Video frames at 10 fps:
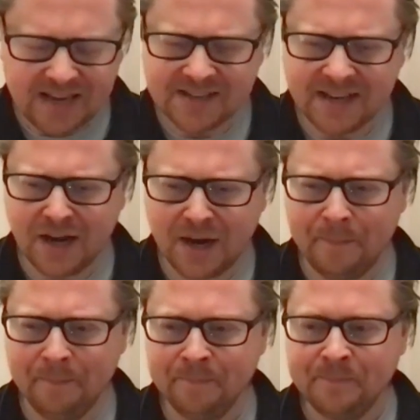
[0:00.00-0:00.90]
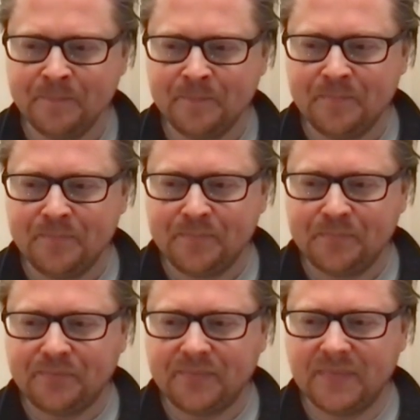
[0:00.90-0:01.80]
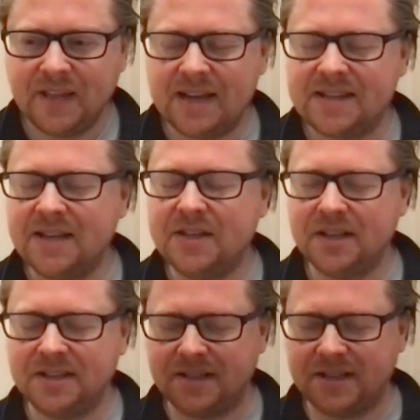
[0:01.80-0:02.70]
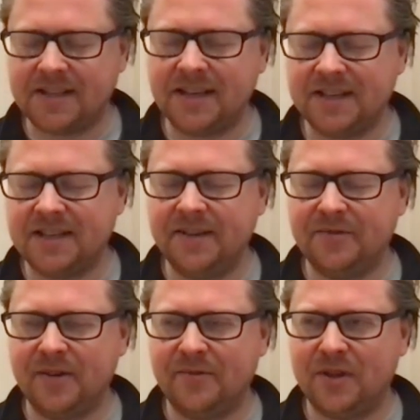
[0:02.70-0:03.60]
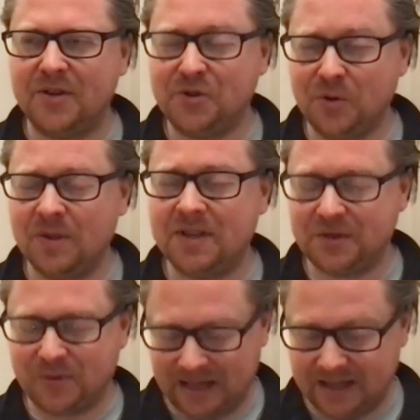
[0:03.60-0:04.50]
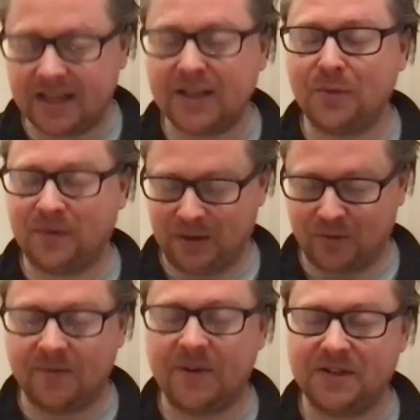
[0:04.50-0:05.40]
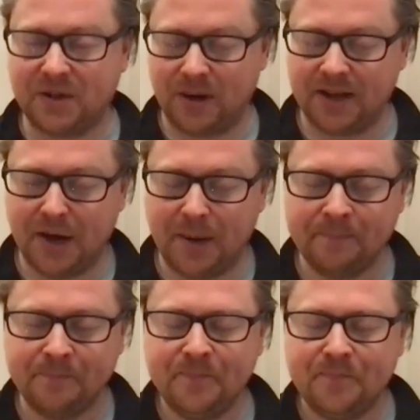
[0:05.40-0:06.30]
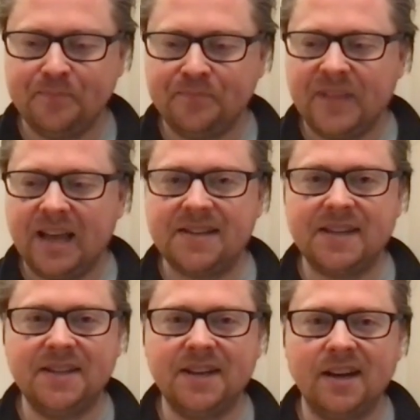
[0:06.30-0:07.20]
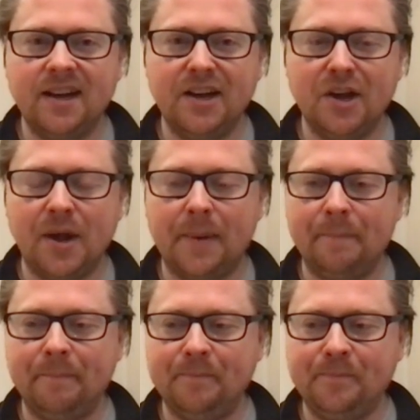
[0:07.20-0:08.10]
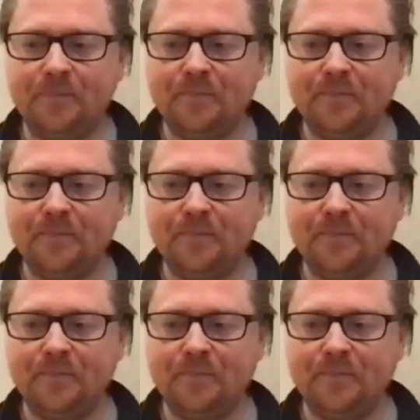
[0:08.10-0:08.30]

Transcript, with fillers: said, um, I said to I said to Steve, the grandfather, "You sure this is right?" And the, and the grandfather's going, "Yeah." And I said to client, um,